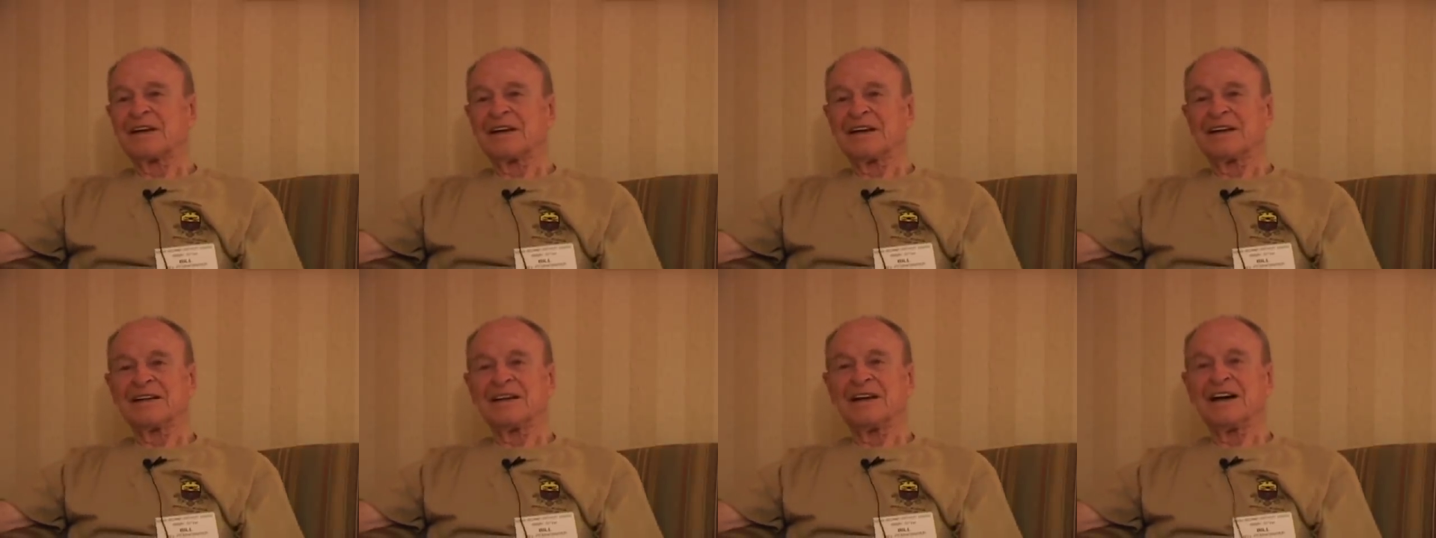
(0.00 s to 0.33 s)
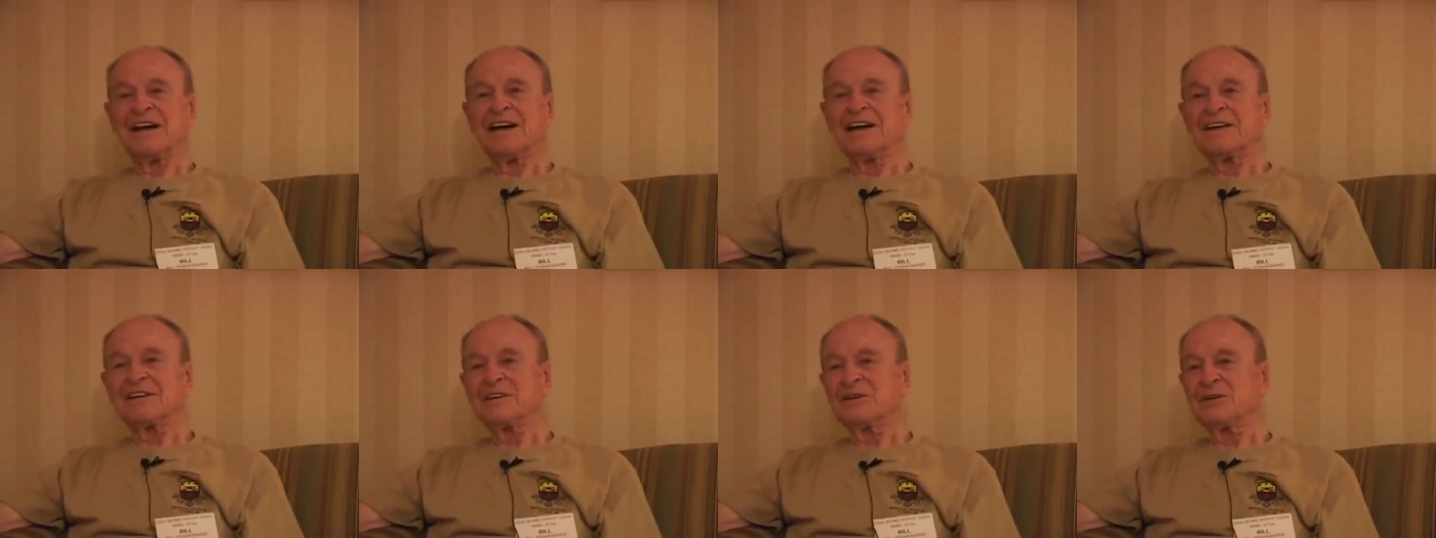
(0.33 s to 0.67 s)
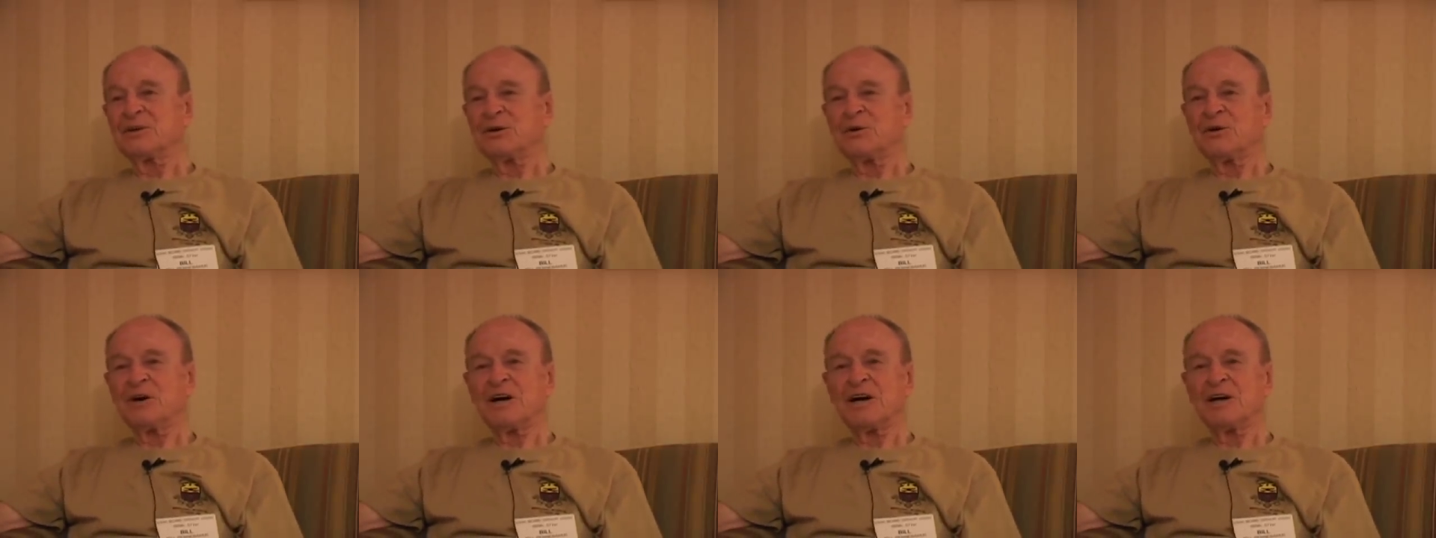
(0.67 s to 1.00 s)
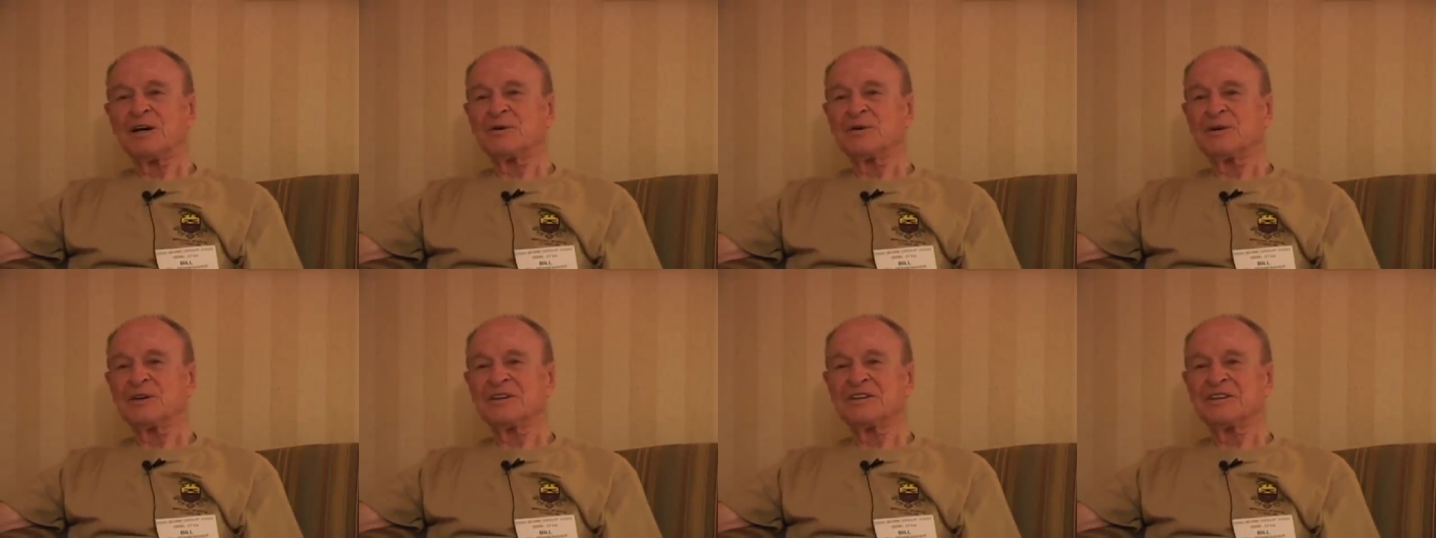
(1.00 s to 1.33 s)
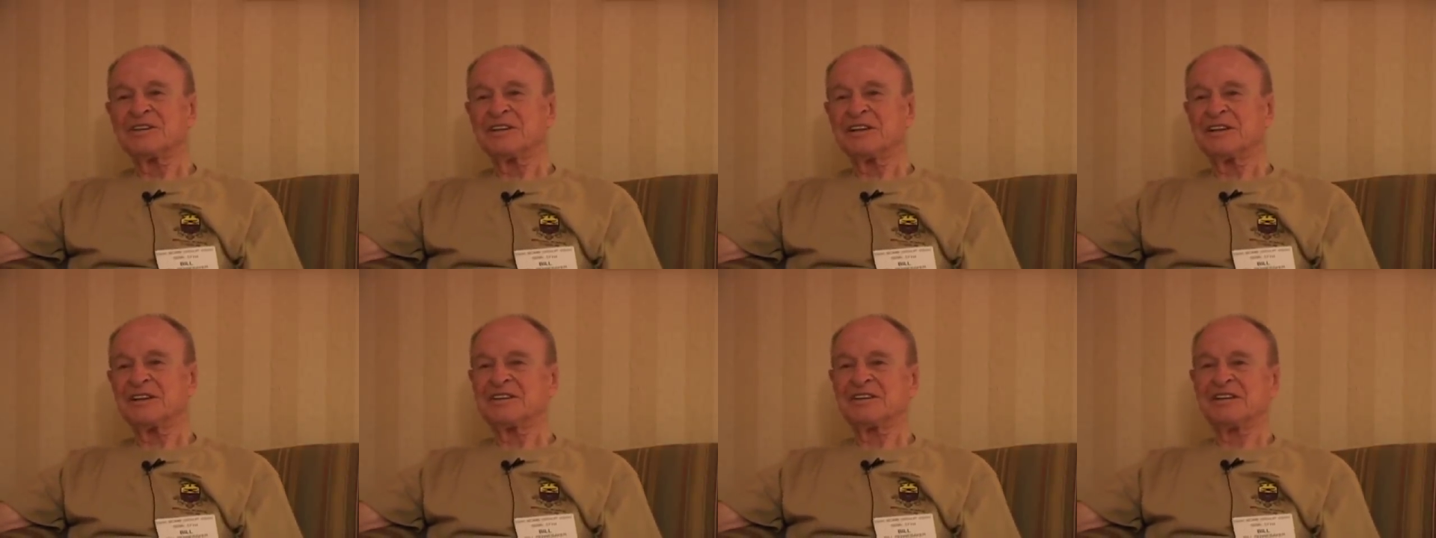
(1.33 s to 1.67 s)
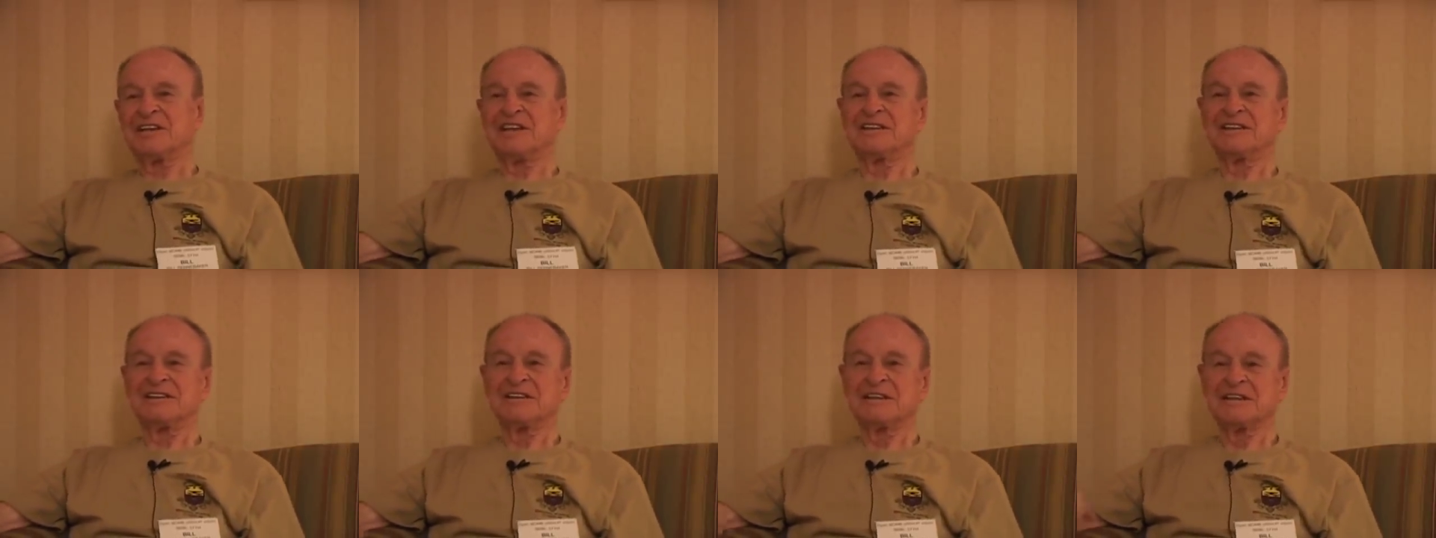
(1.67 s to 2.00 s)
and I had to do
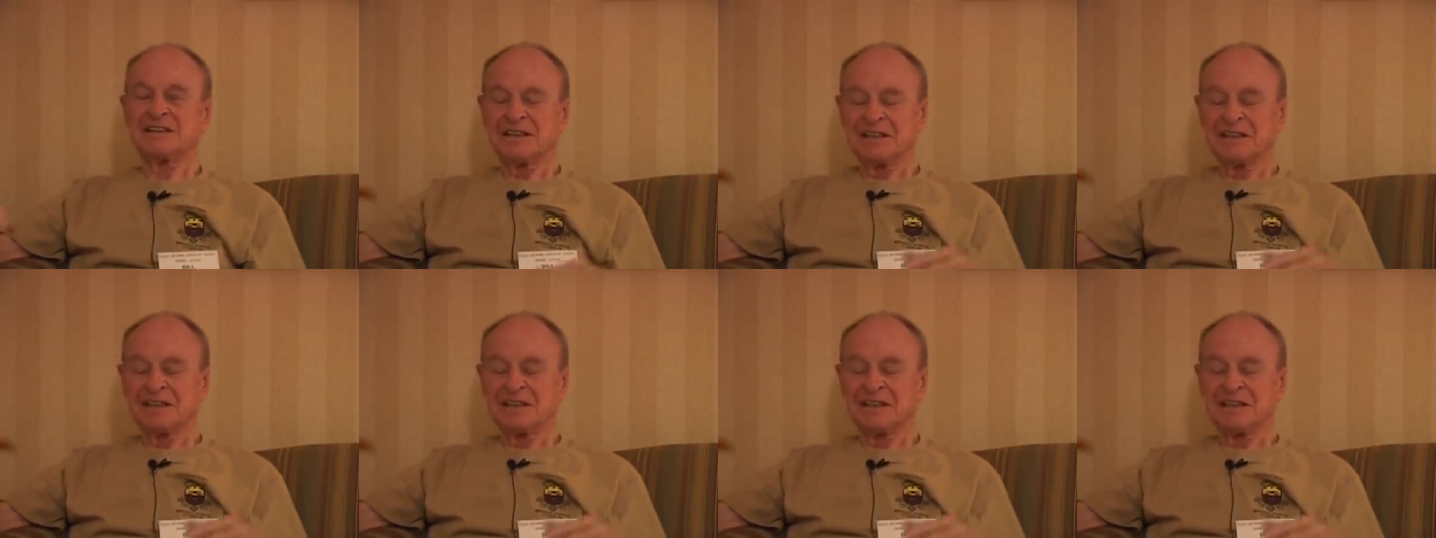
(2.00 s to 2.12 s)
160,